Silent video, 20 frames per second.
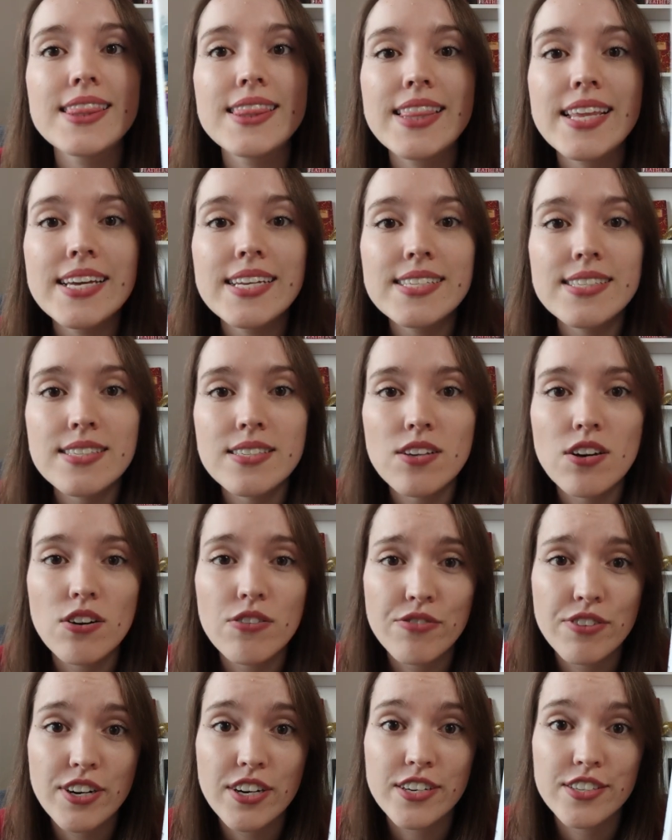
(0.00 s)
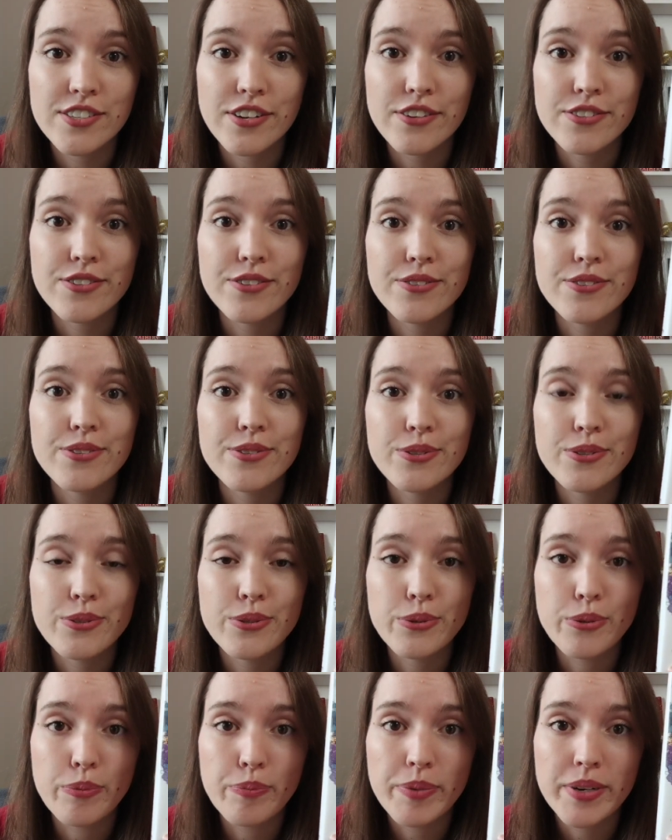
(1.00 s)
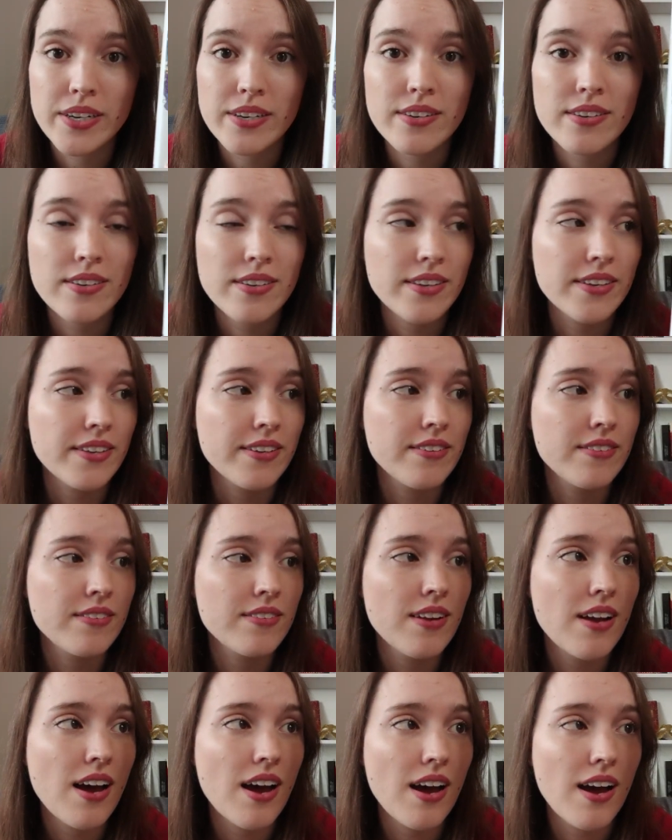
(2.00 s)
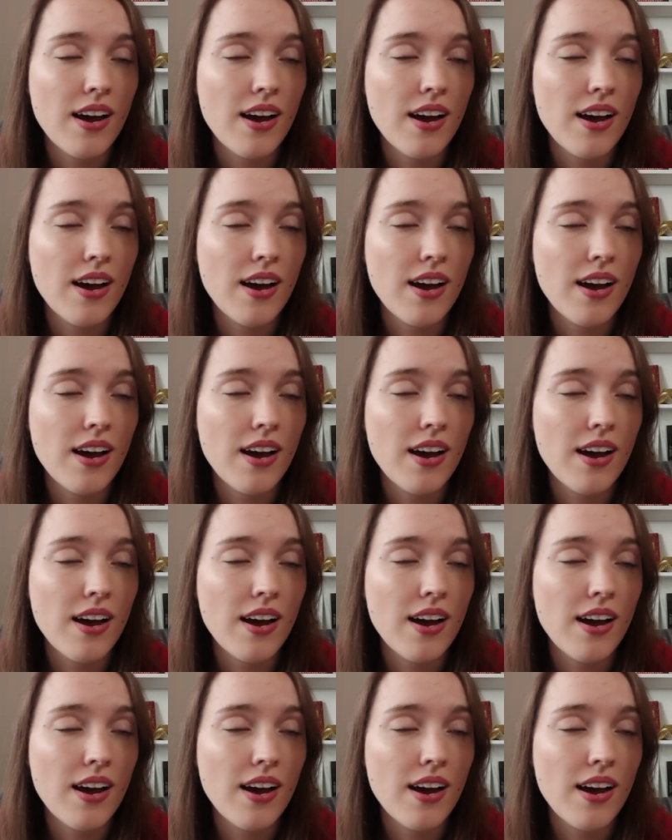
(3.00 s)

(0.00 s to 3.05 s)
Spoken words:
This cover is also super cute.